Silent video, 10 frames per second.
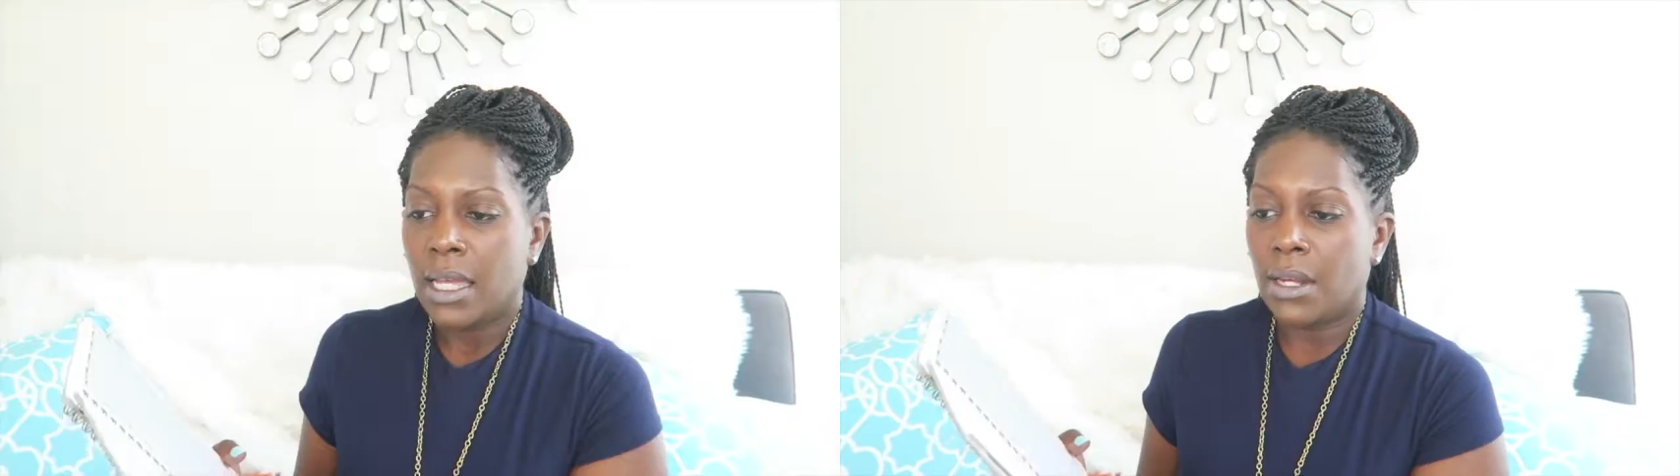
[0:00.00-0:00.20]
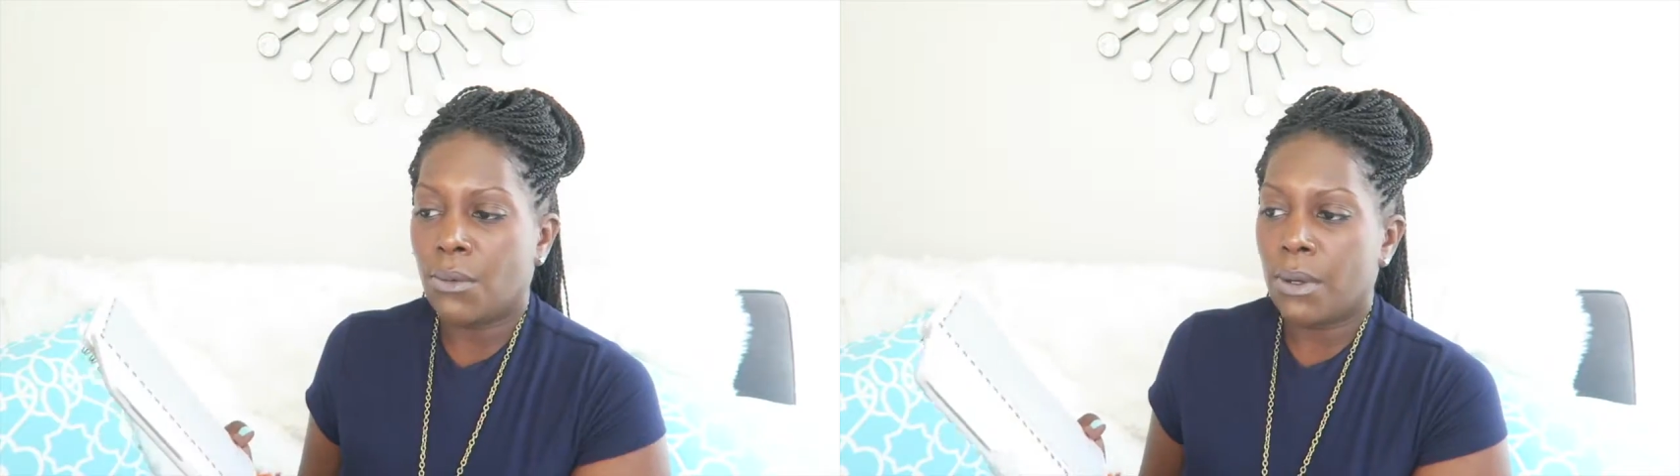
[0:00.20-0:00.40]

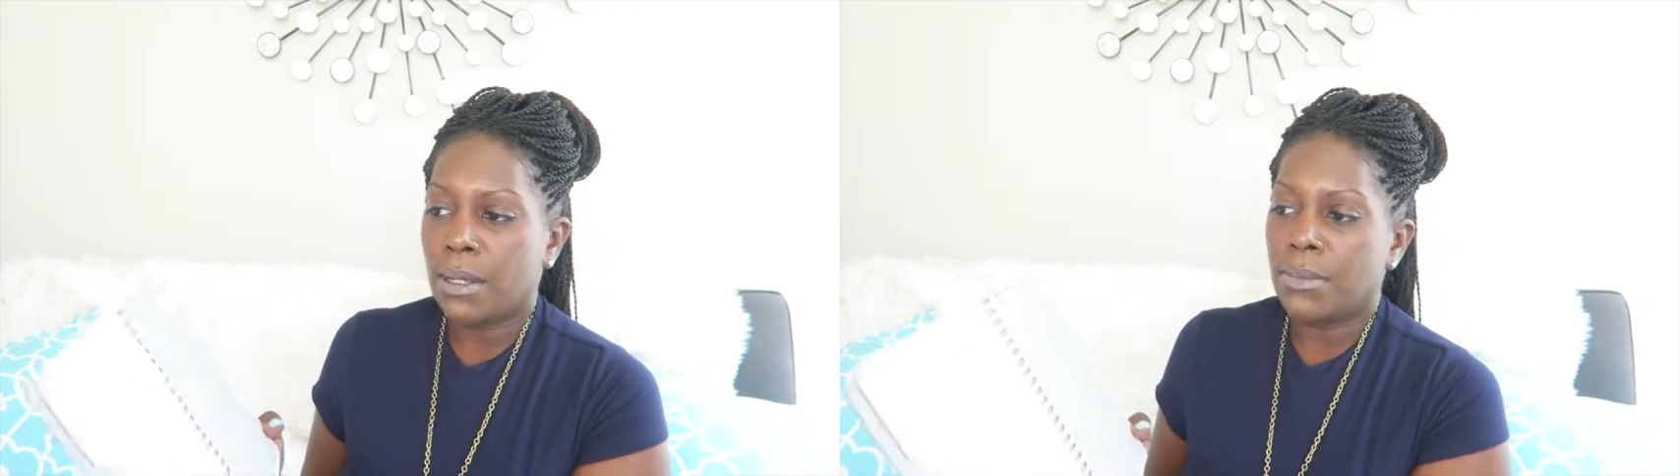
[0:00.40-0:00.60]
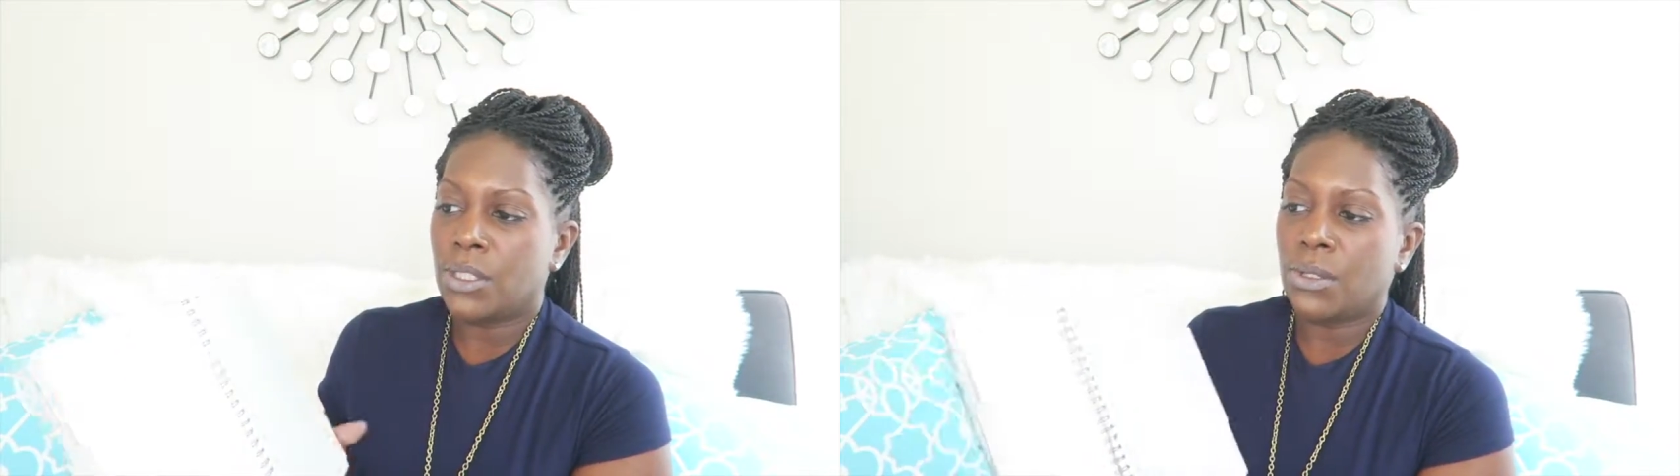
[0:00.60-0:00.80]

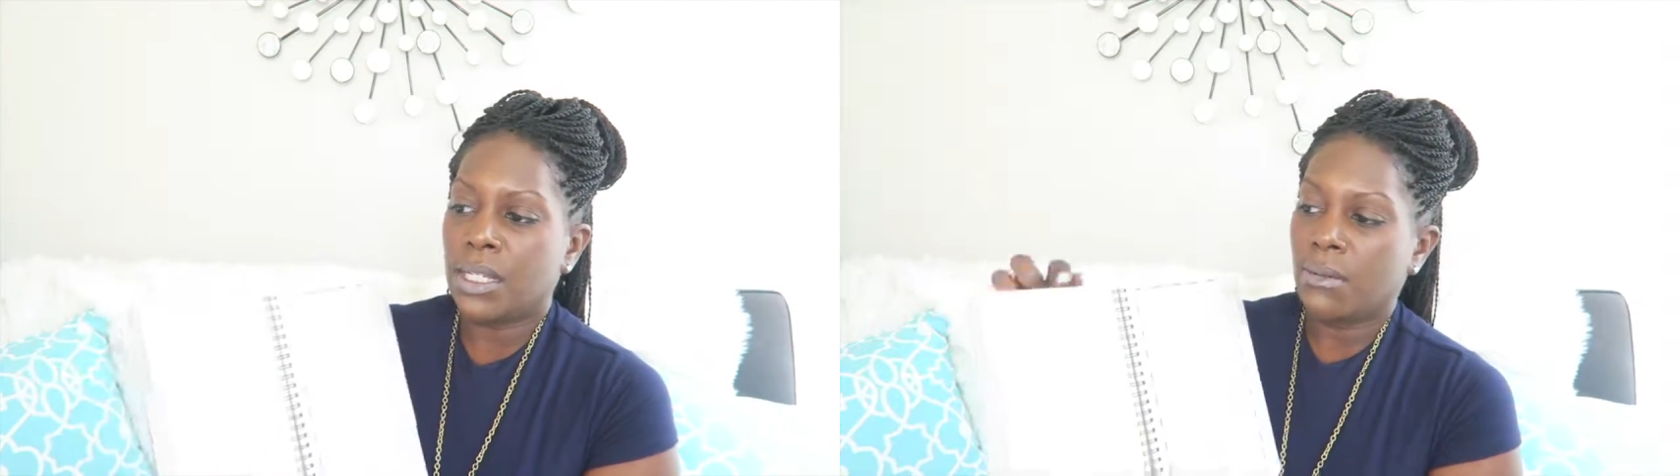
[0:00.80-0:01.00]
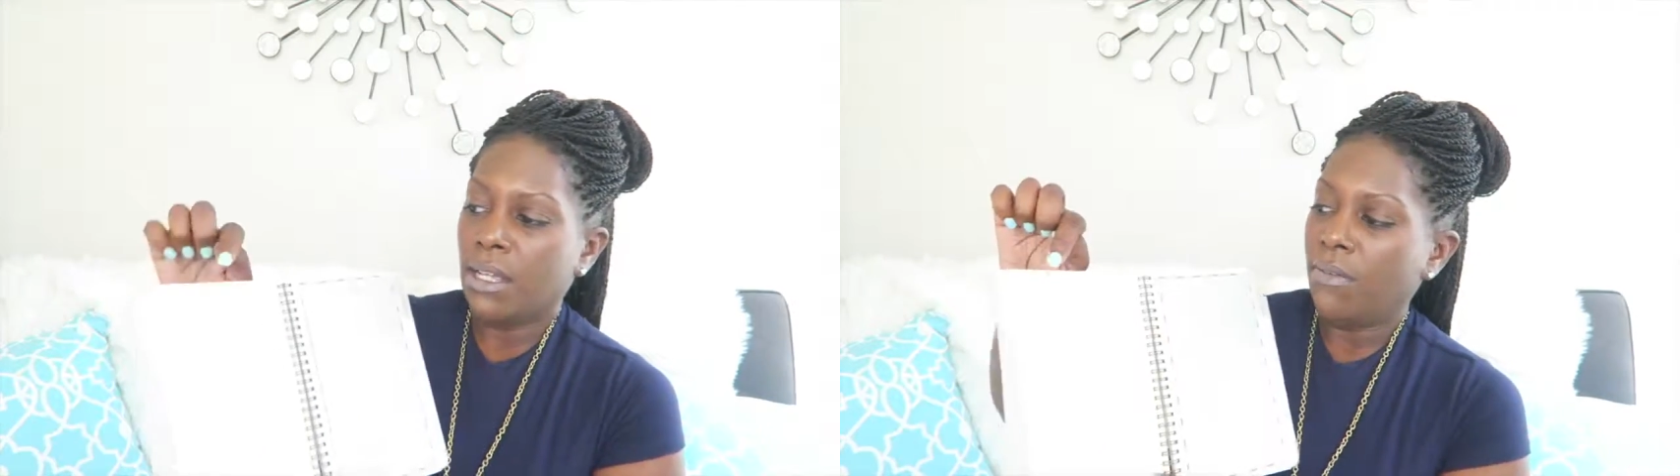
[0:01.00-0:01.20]
interims. You
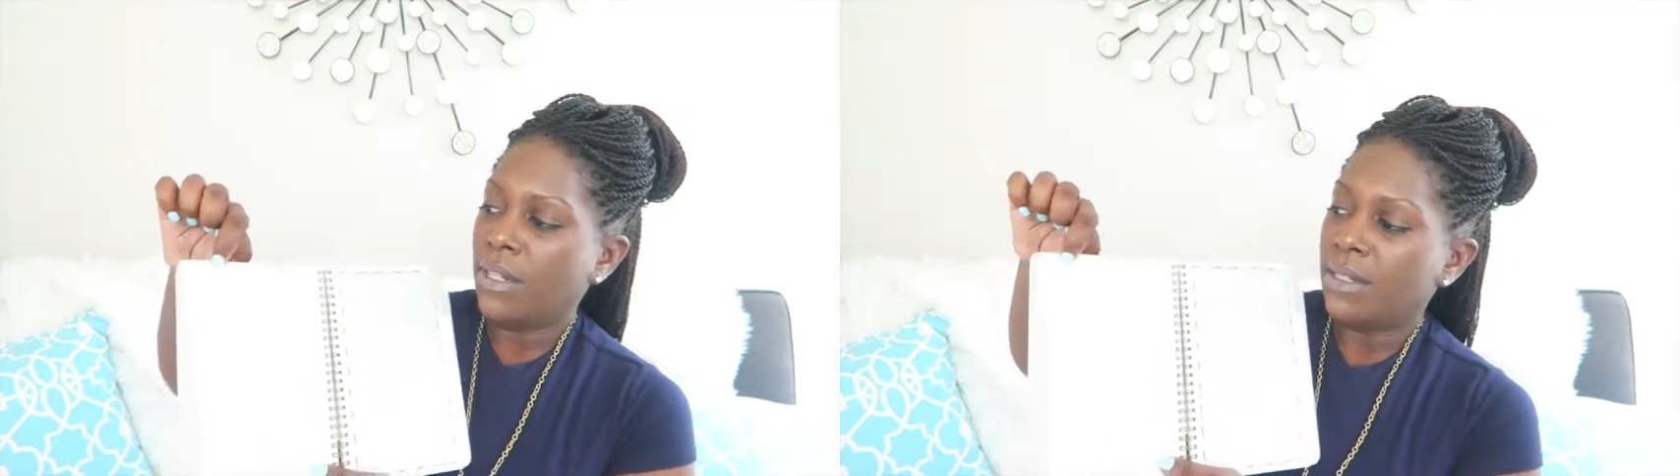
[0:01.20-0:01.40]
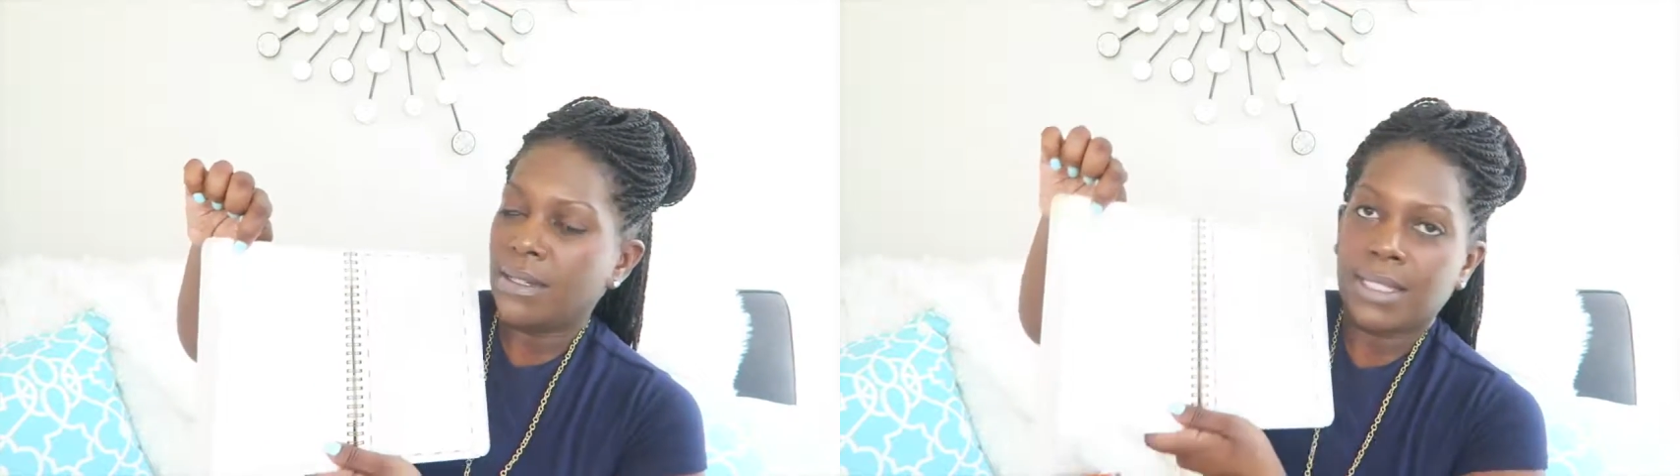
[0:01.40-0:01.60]
can even